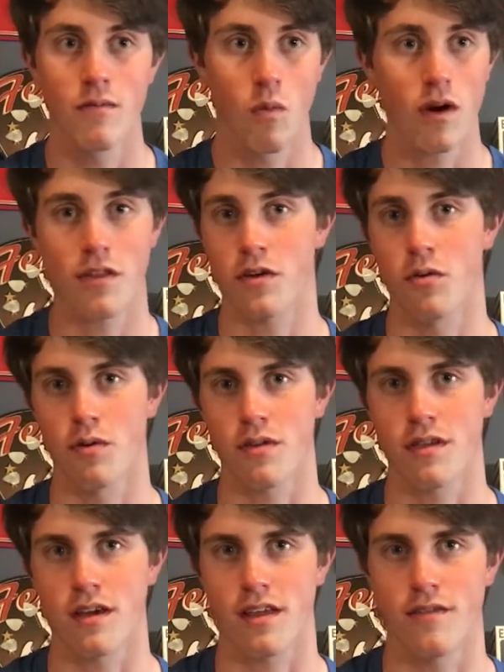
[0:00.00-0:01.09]
One of the coolest
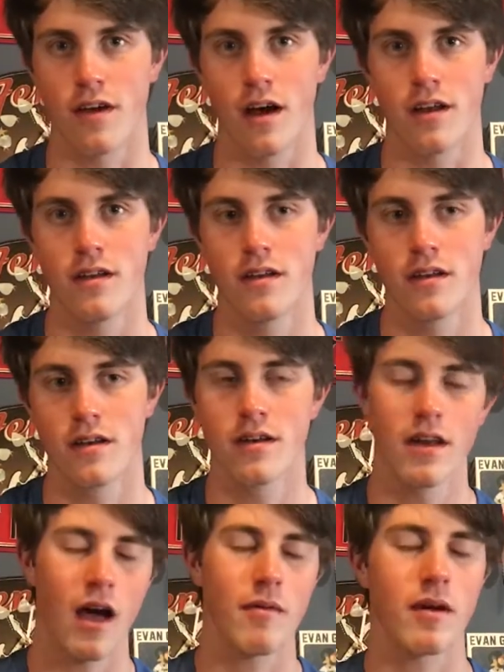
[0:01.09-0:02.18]
things I've done.
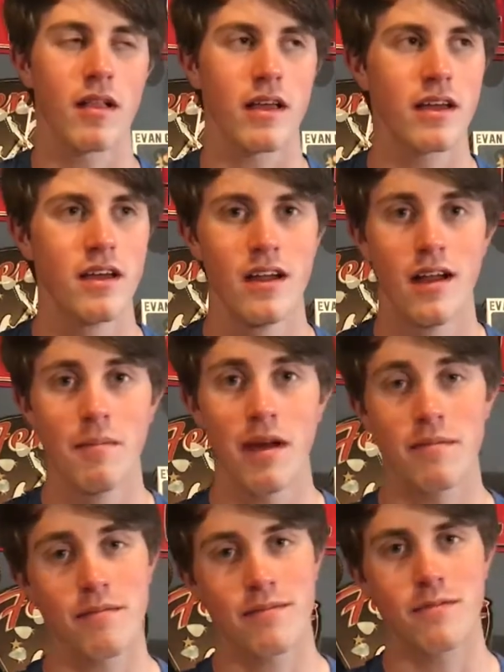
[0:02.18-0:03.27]
Not really,
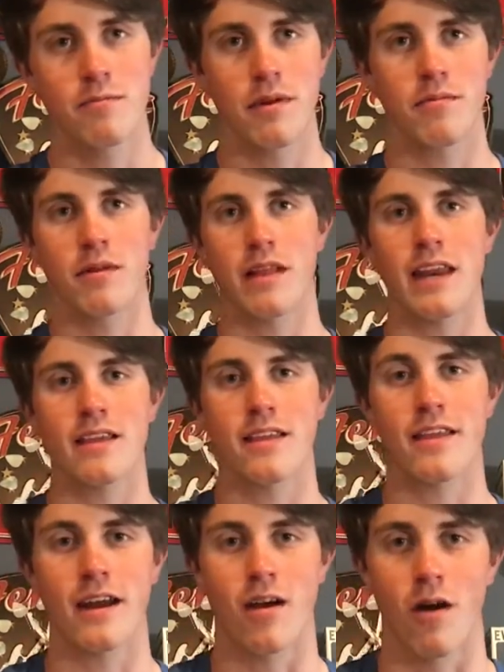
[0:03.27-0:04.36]
but relating to
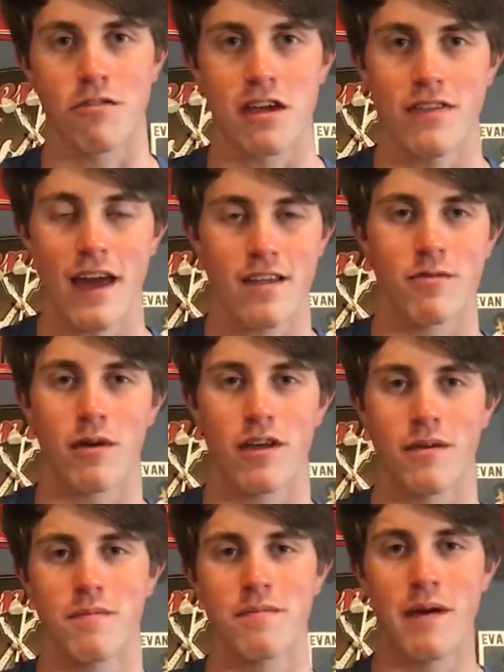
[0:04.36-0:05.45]
technology, that is one of
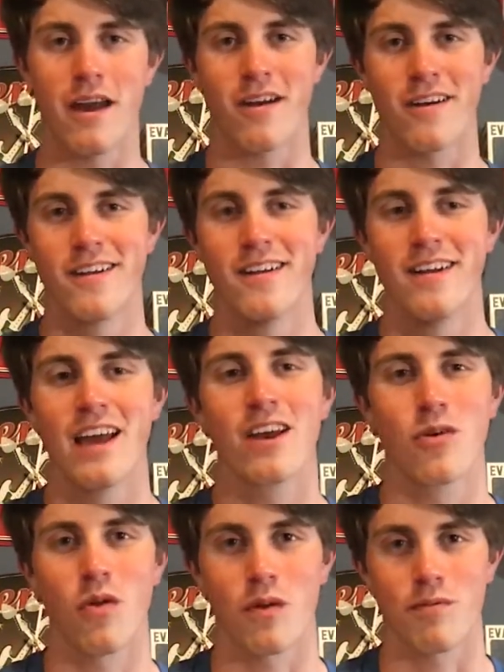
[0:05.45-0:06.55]
the better and
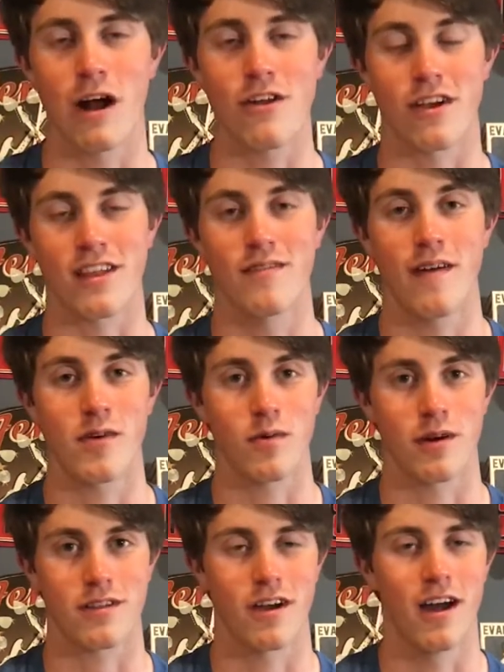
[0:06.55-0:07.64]
cooler projects I've ever
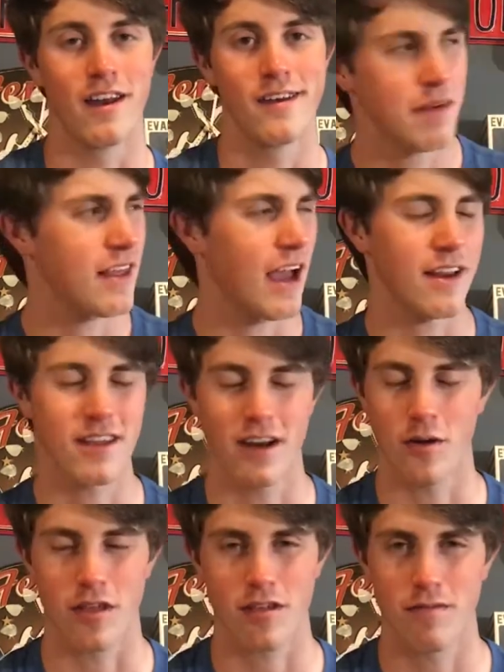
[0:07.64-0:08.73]
worked on. Besides, you
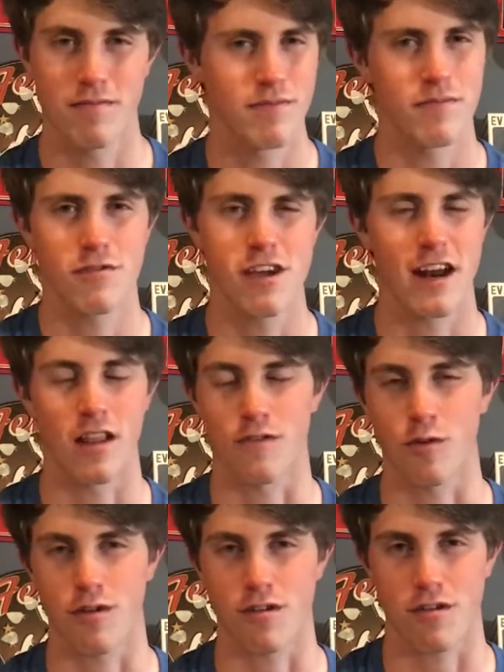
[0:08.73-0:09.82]
know, this channel, of
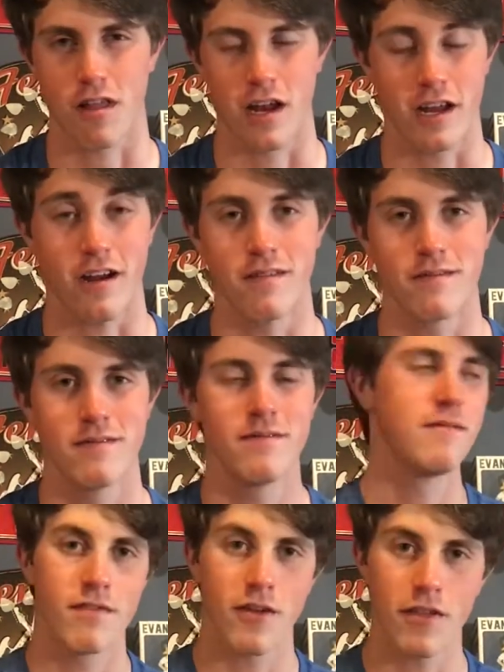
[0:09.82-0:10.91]
course, there's a lot here.
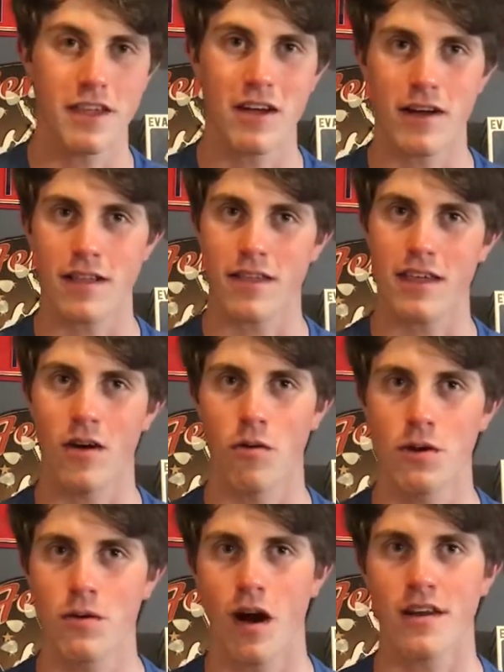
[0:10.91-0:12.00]
So this year I got to see a whole
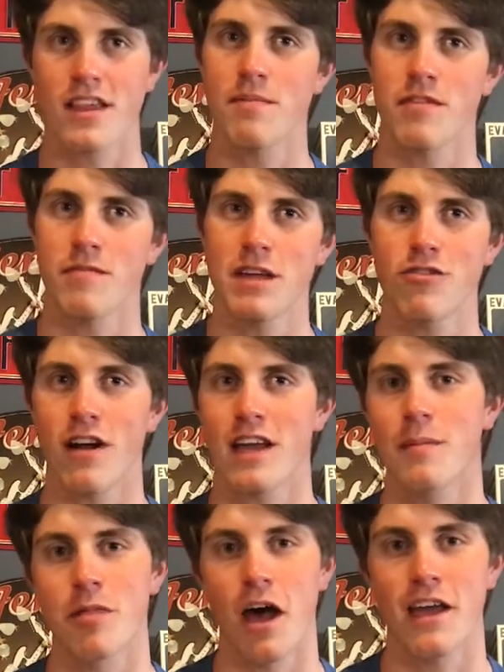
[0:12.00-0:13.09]
new concept of me trying a
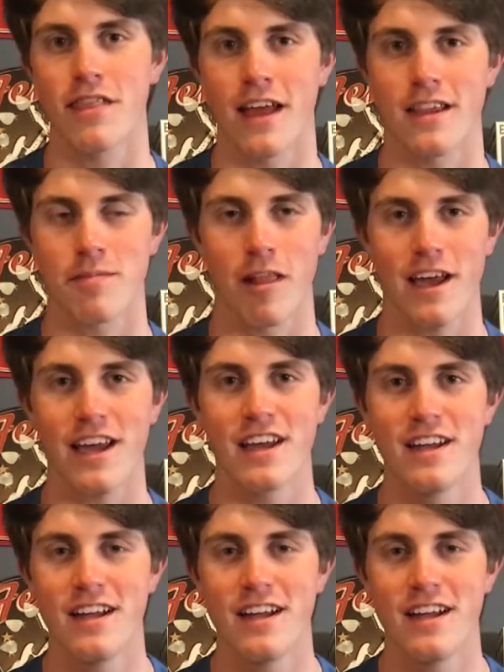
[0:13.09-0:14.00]
blind Let's Play,